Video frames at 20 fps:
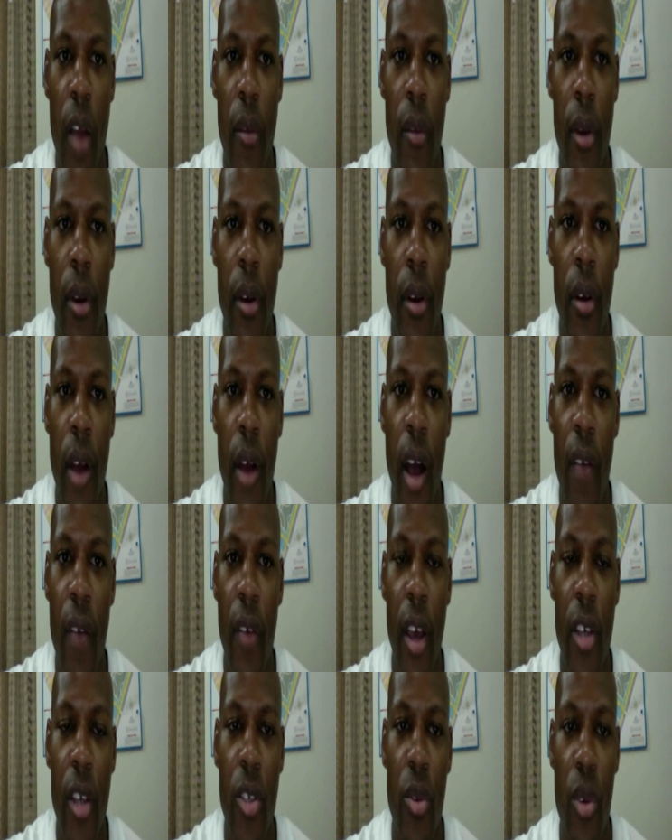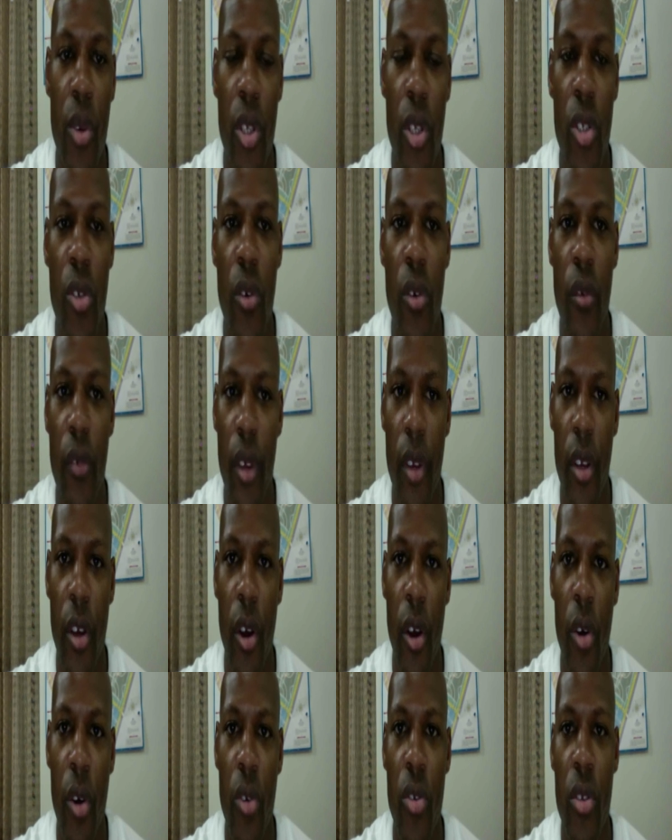here. I've had 22
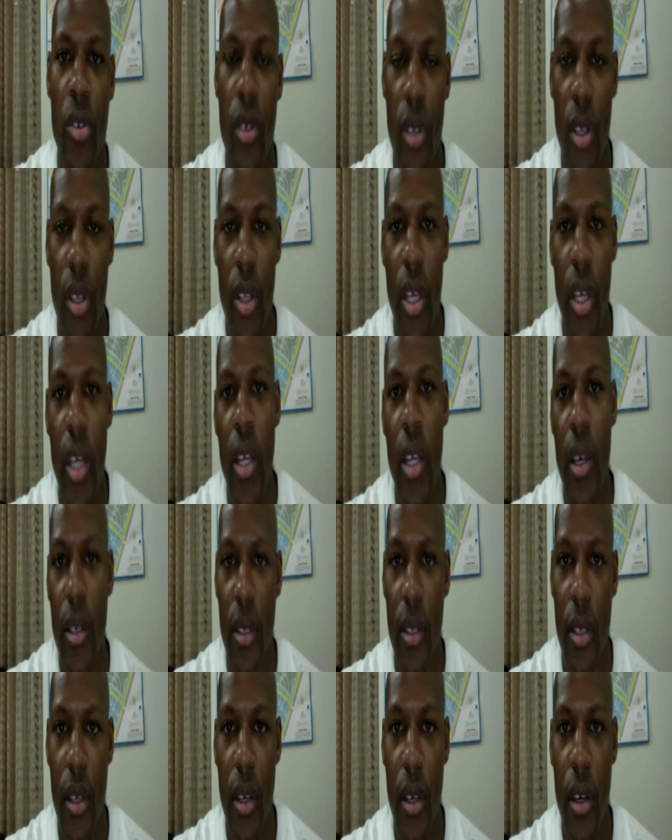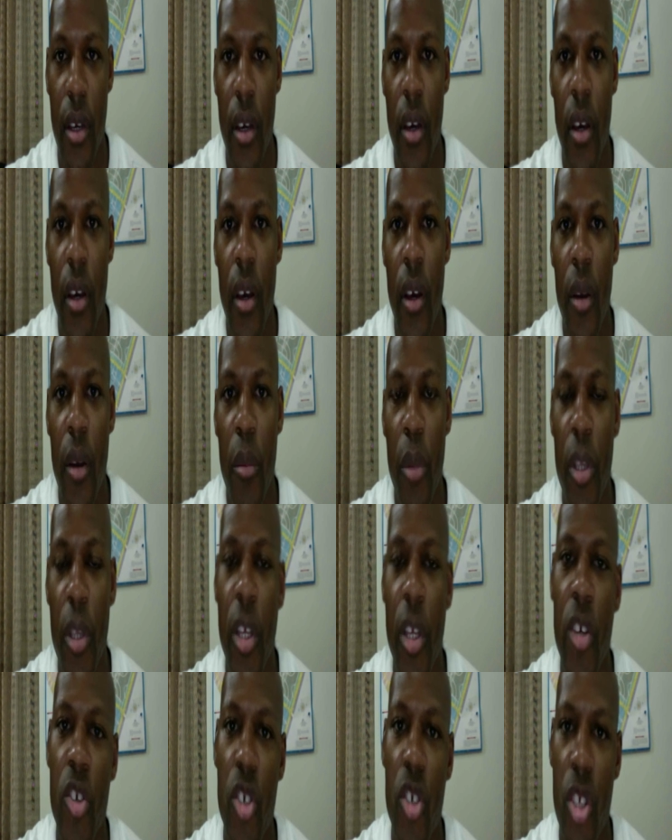videos deleted, but
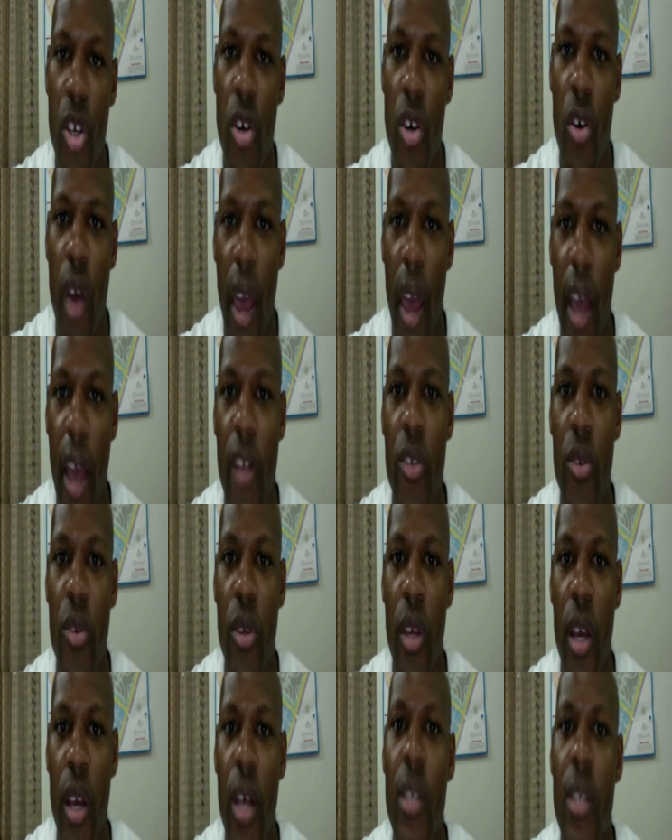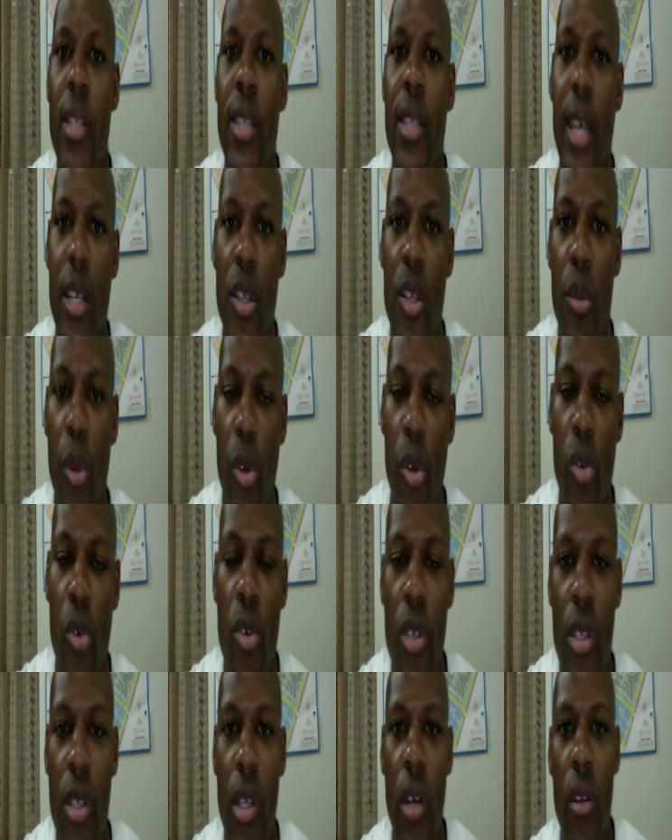they're still actually accessible. You can
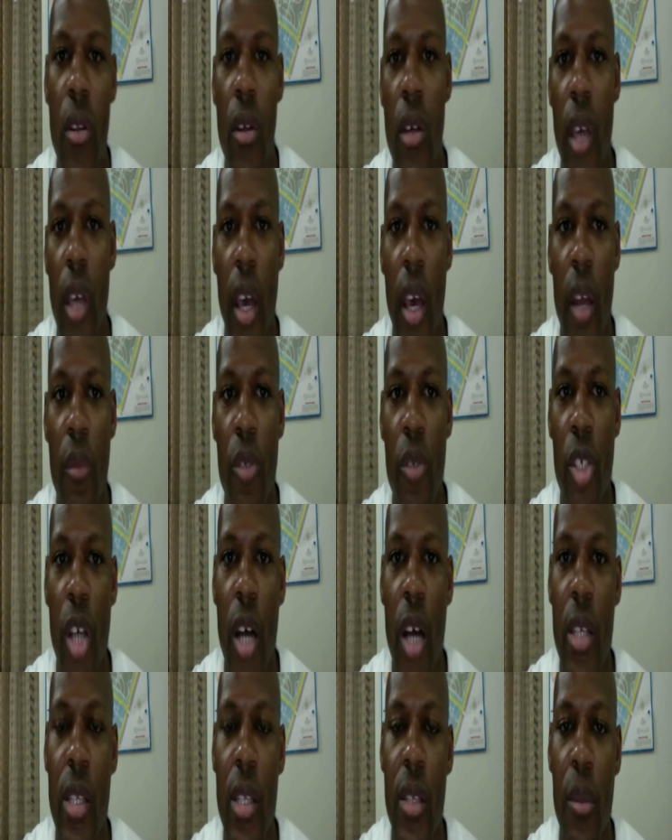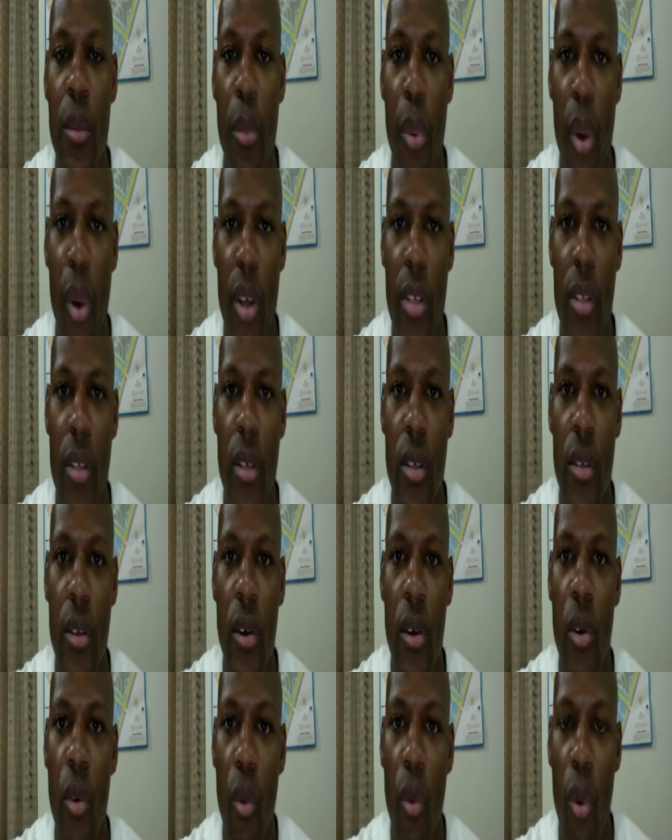still look at them. Johnson Preston
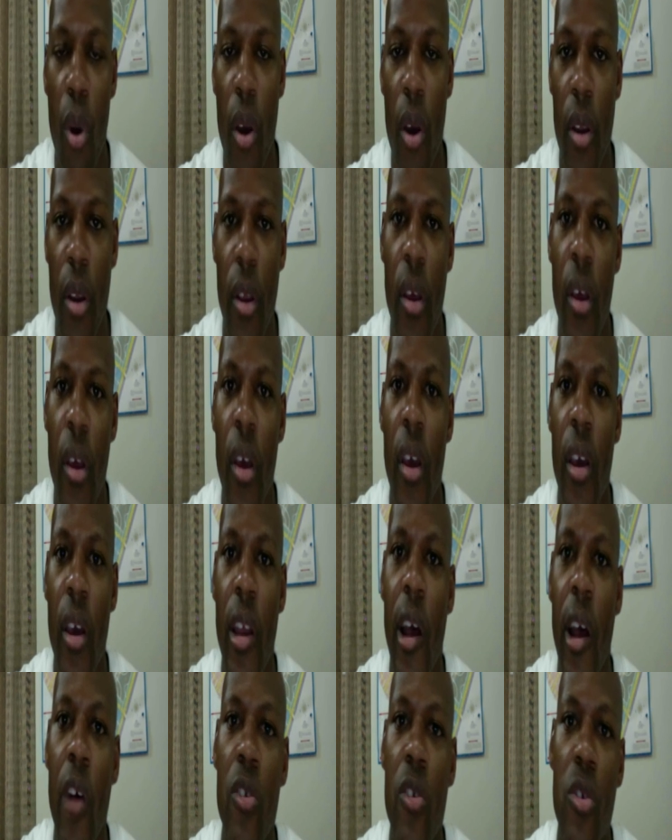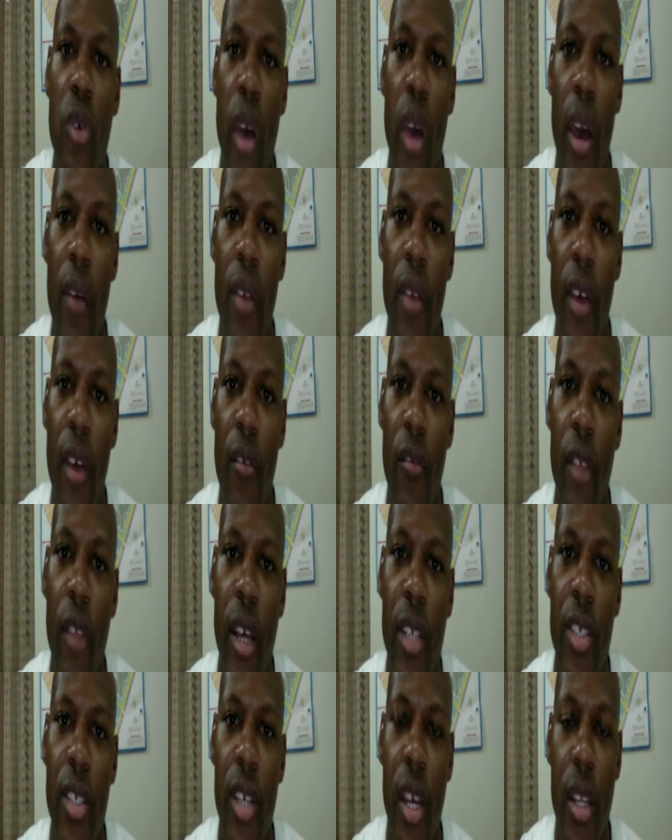one, and I also have that
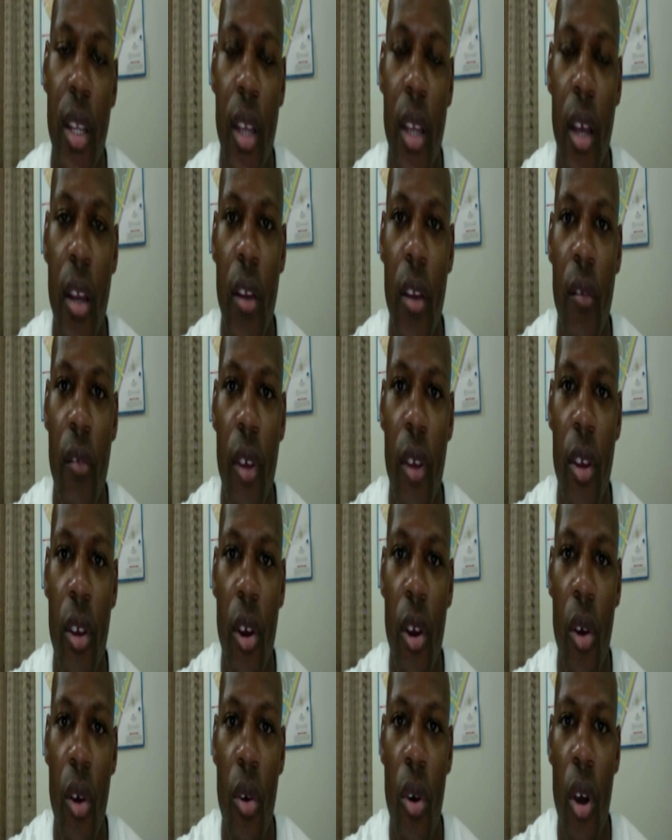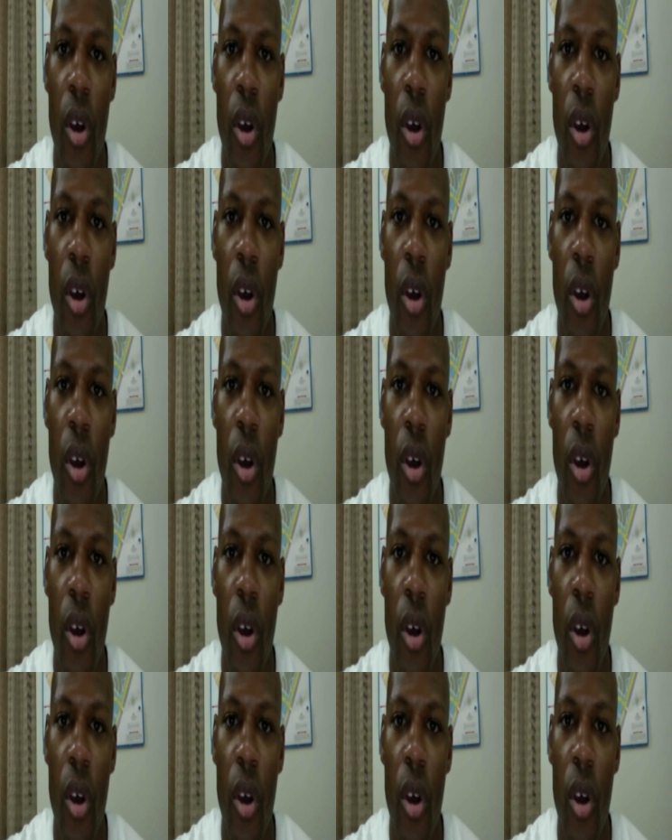flashing at the end of the video